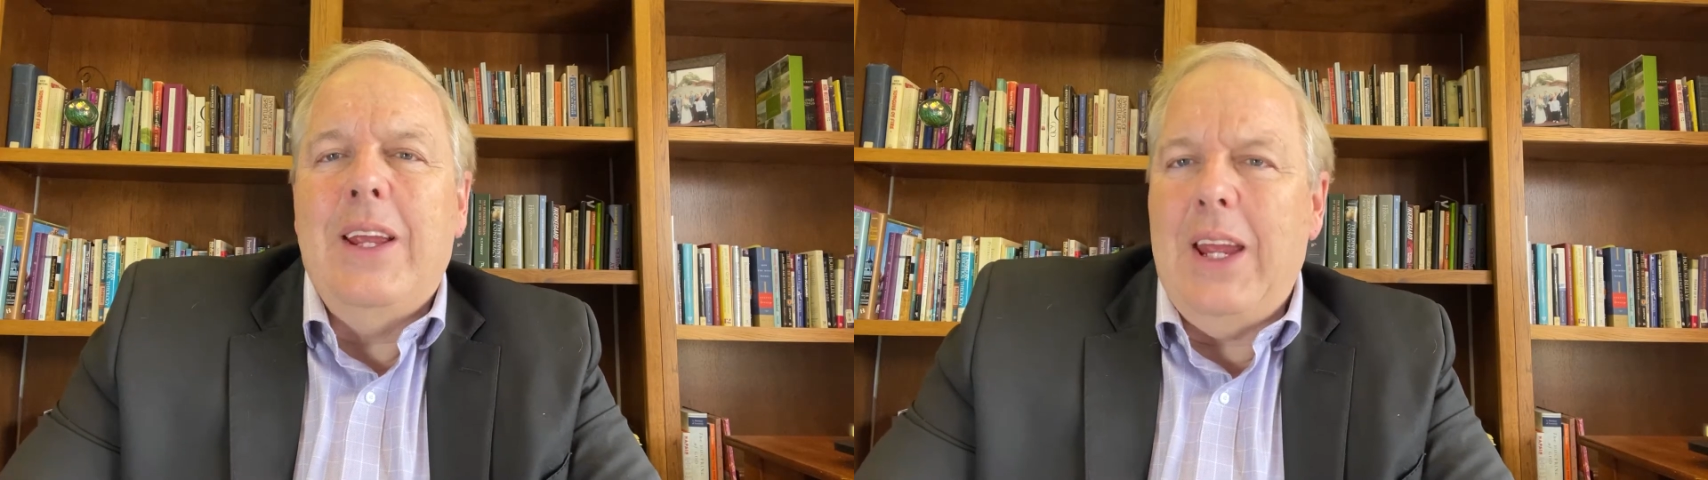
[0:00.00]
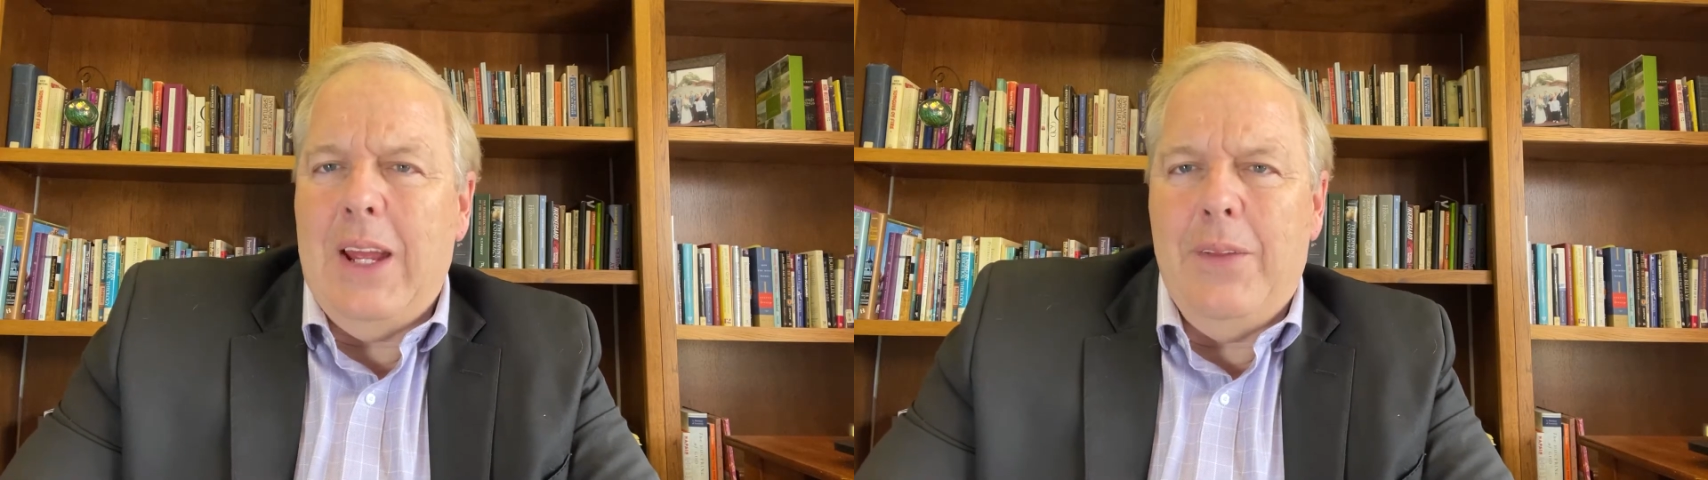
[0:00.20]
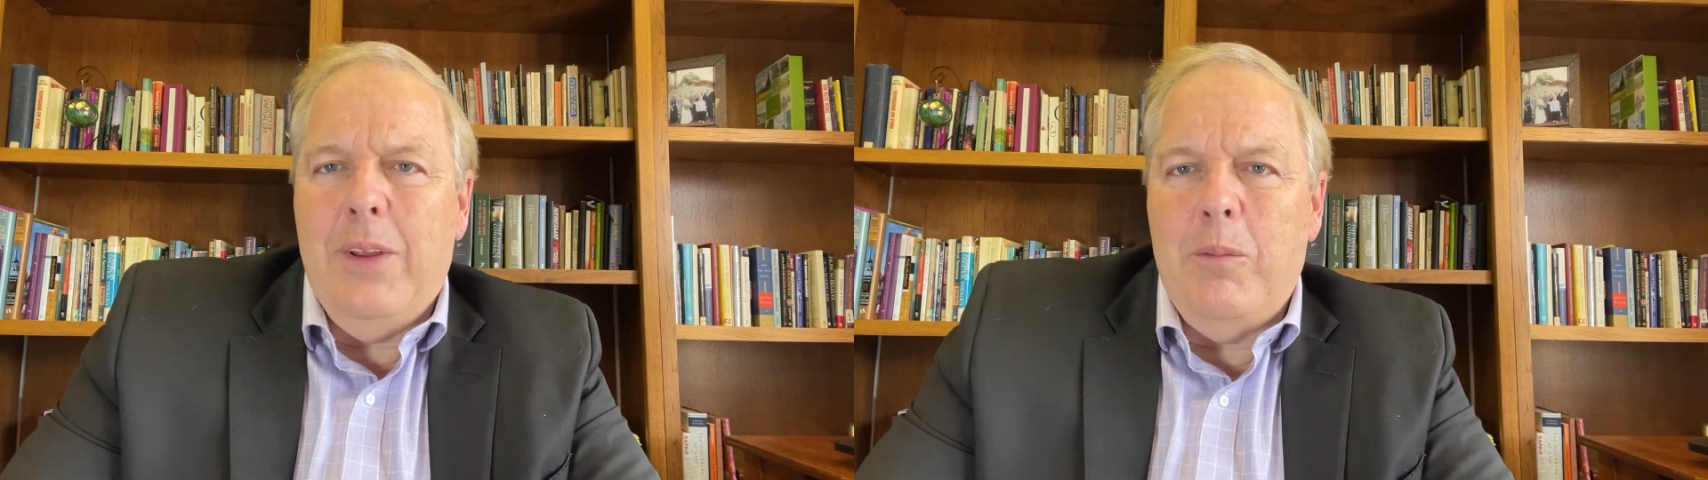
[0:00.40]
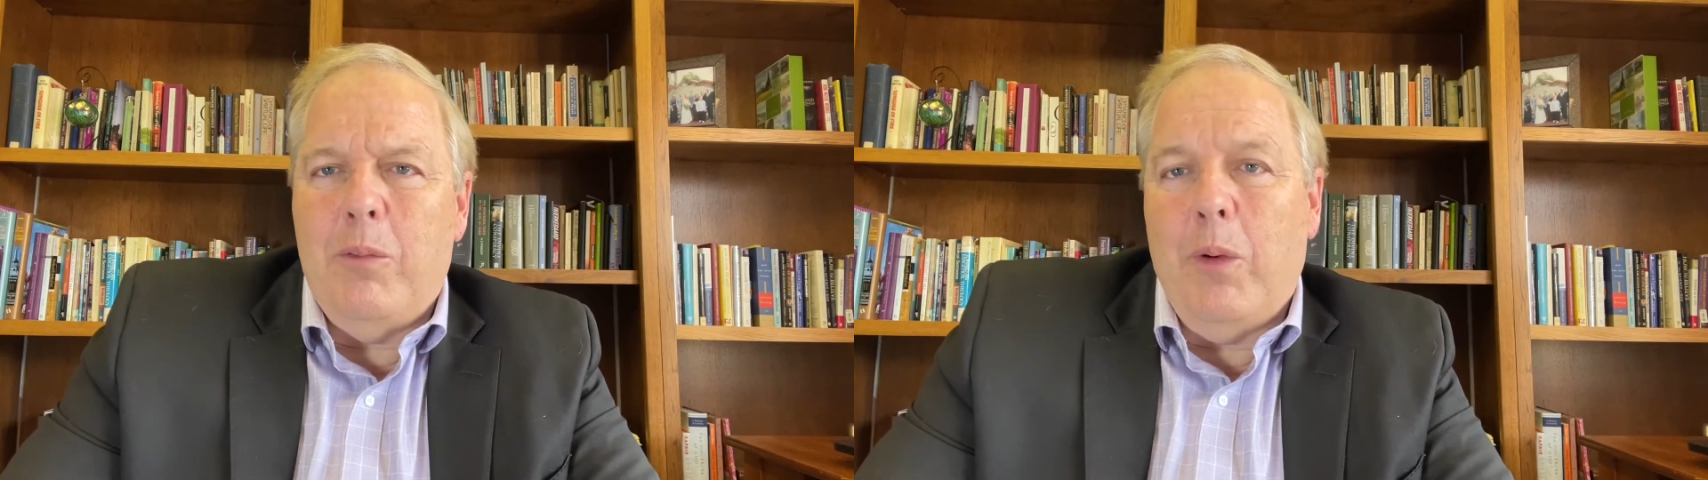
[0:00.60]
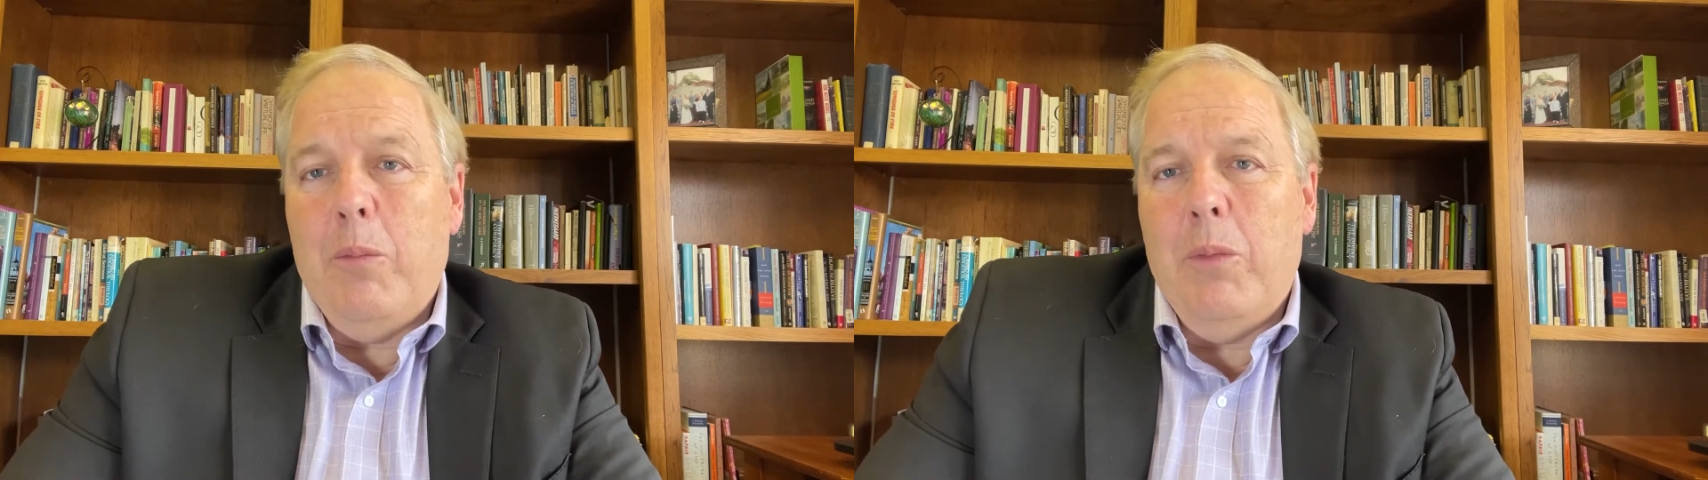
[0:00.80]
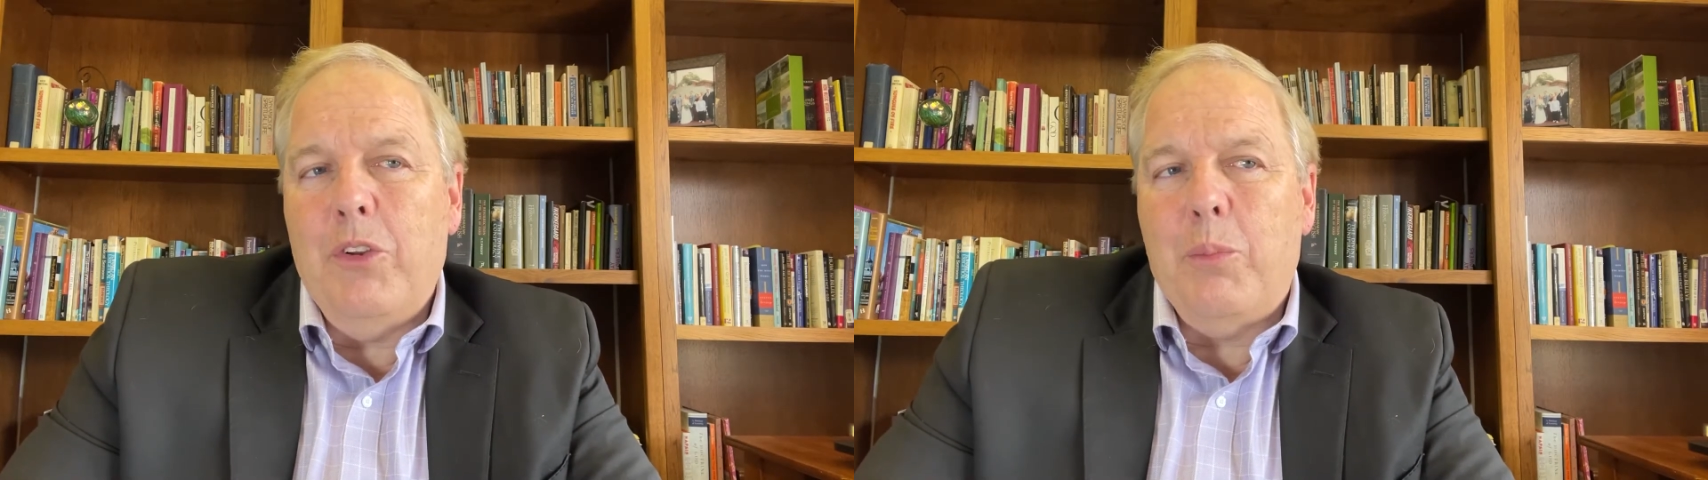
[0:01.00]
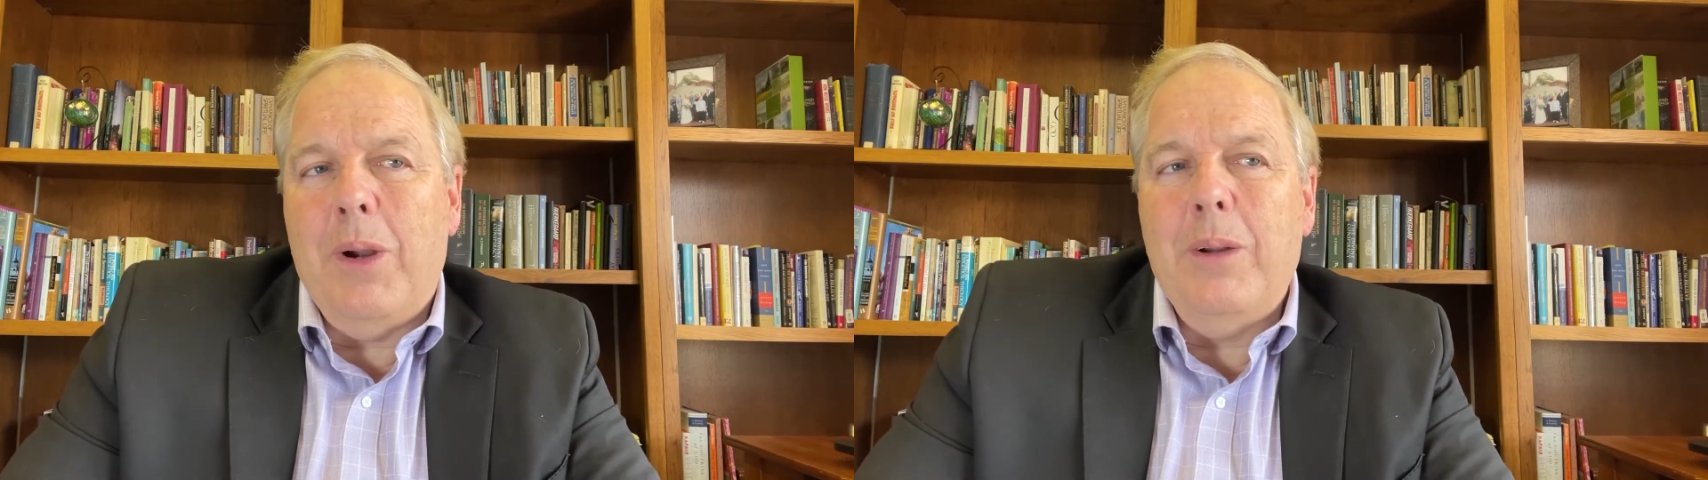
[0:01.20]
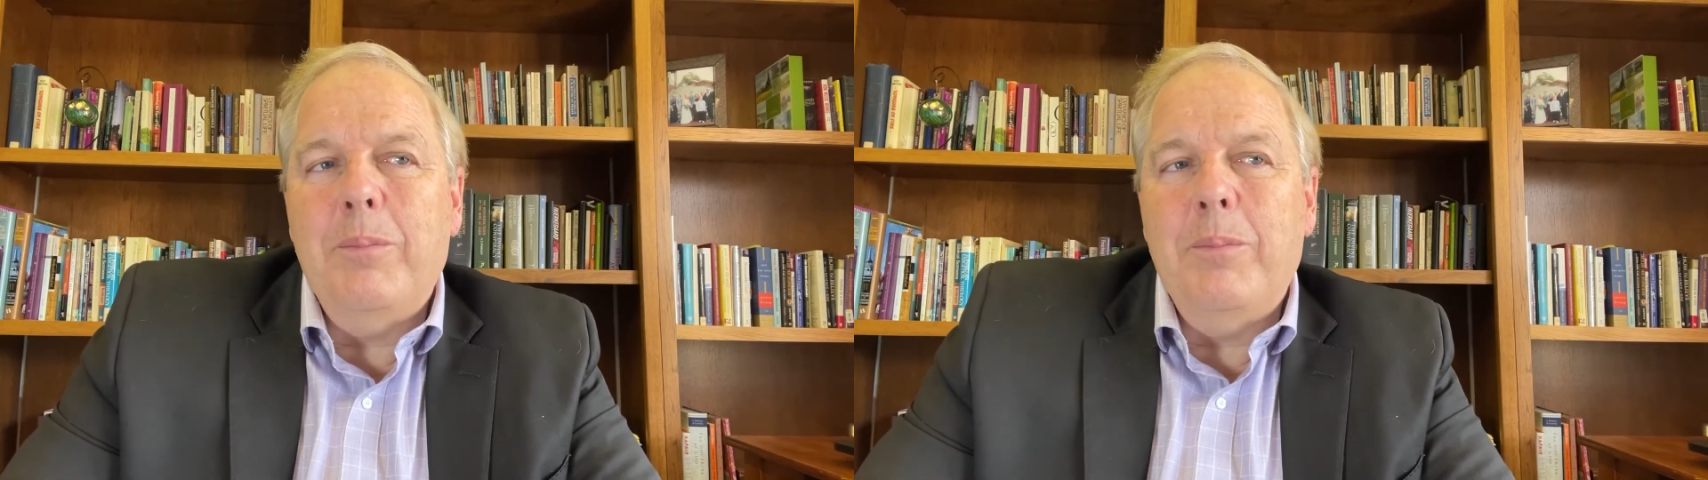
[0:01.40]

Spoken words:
had them for the most part.